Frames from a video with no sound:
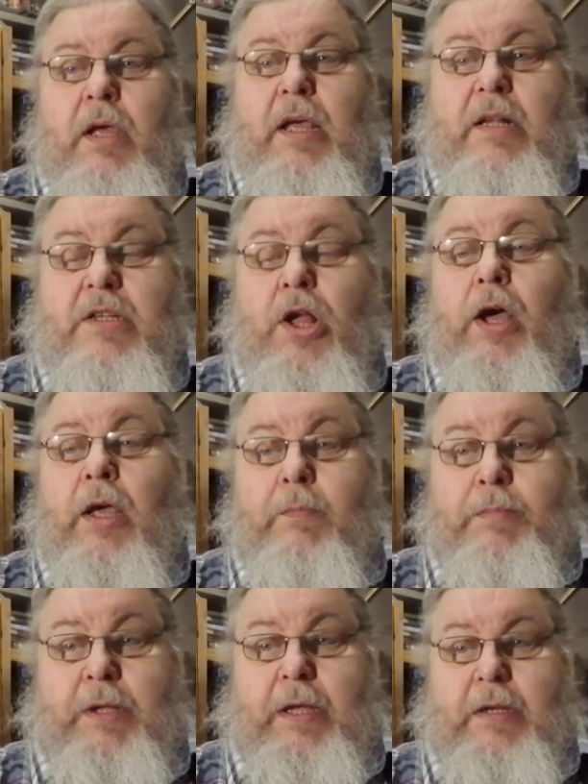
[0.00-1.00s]
it's not
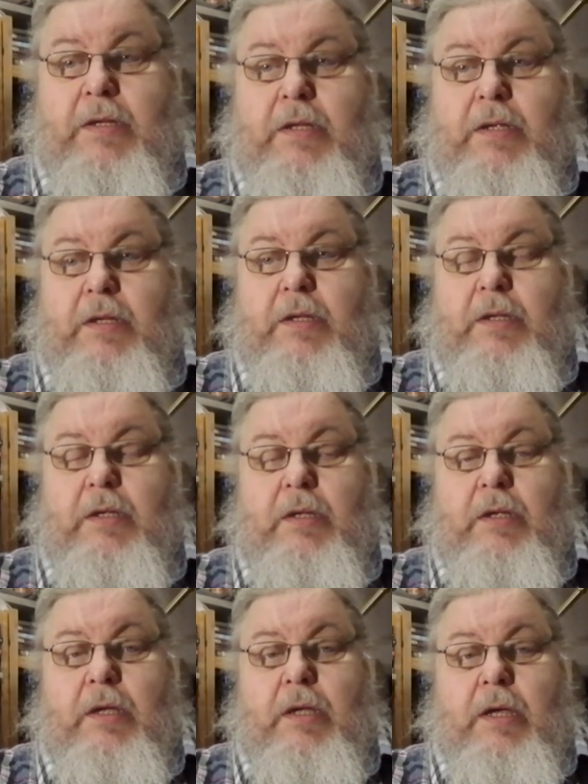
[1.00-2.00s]
complete.
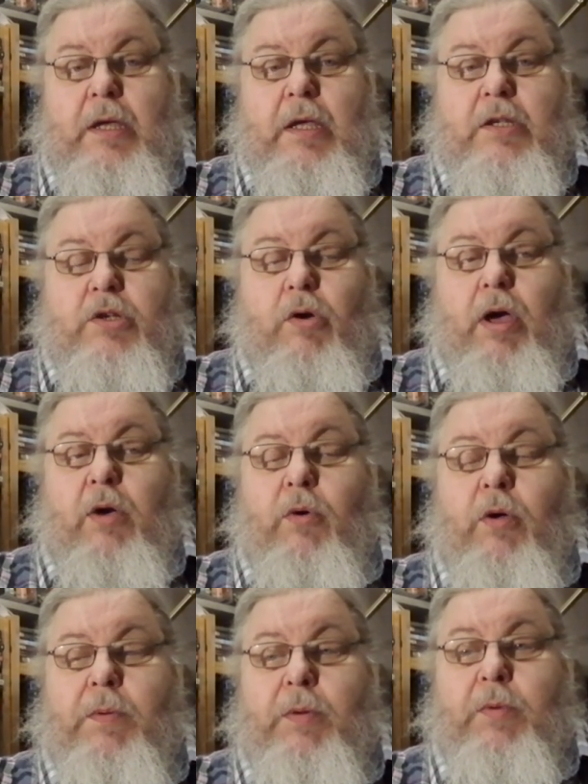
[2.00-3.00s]
So I
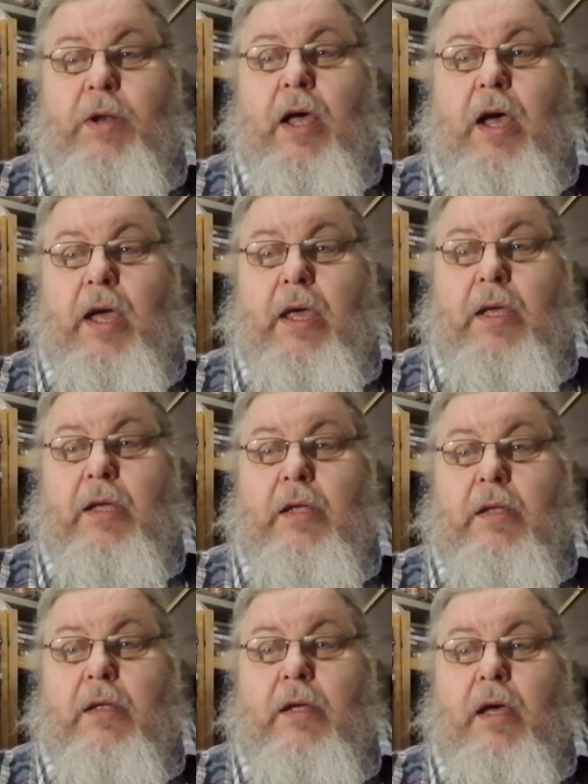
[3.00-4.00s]
will be relying
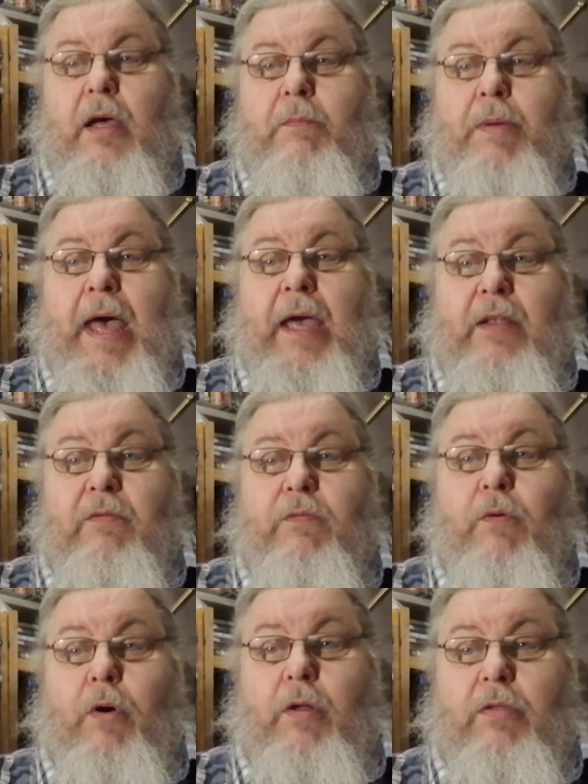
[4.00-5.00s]
back and
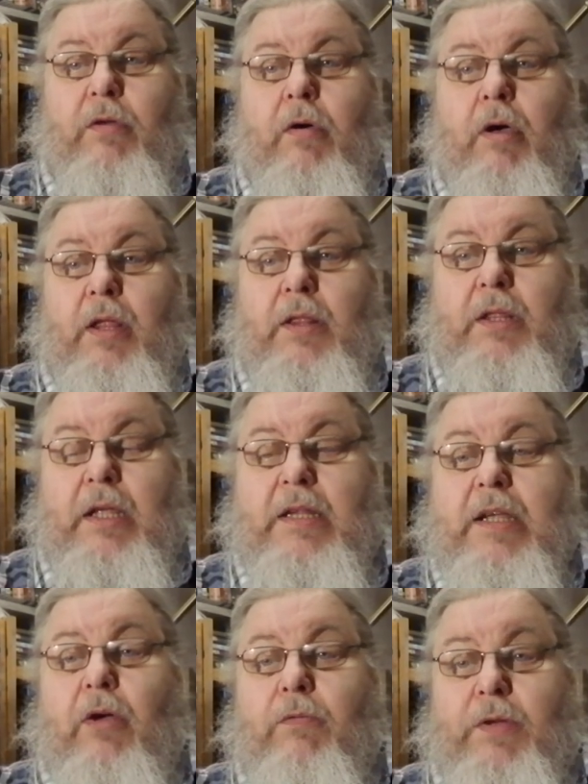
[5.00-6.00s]
forth on the
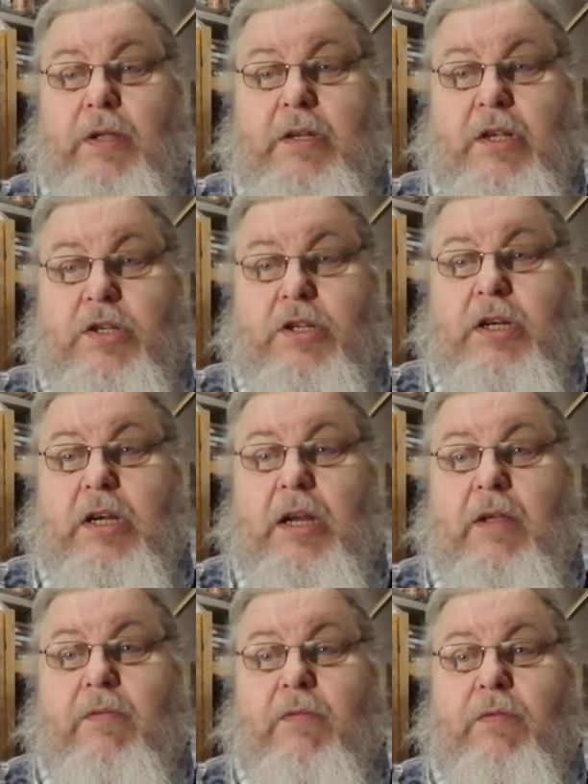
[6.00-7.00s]
Delphi edition,
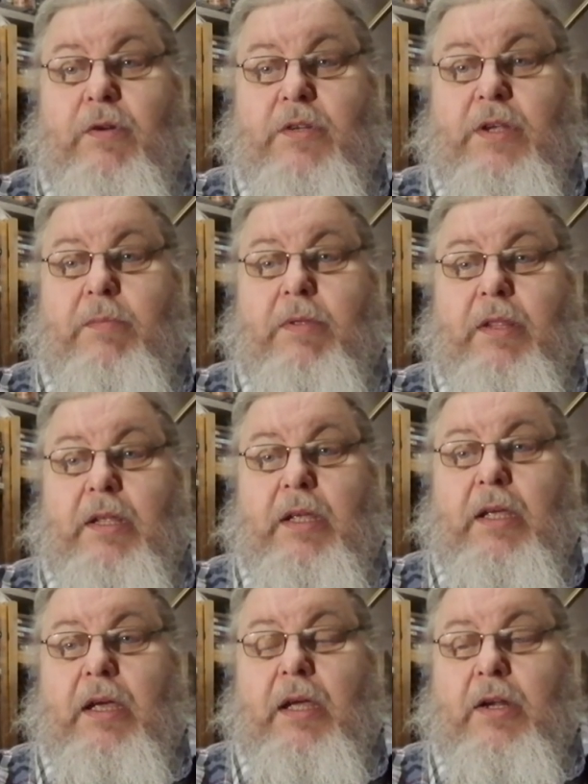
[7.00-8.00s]
and even for some of
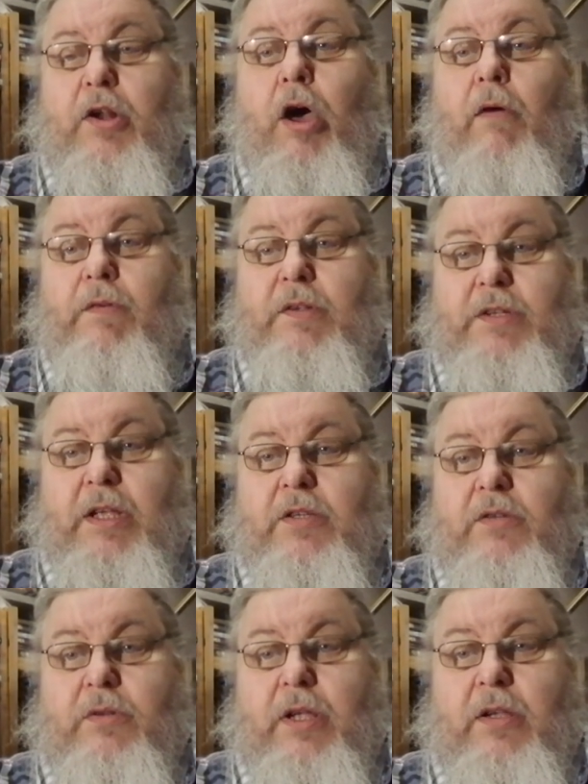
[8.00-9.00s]
the novels
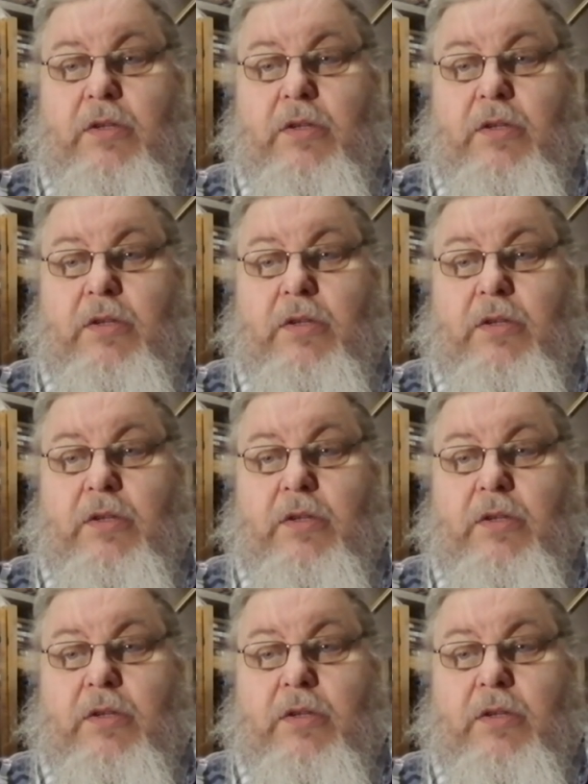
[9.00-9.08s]
as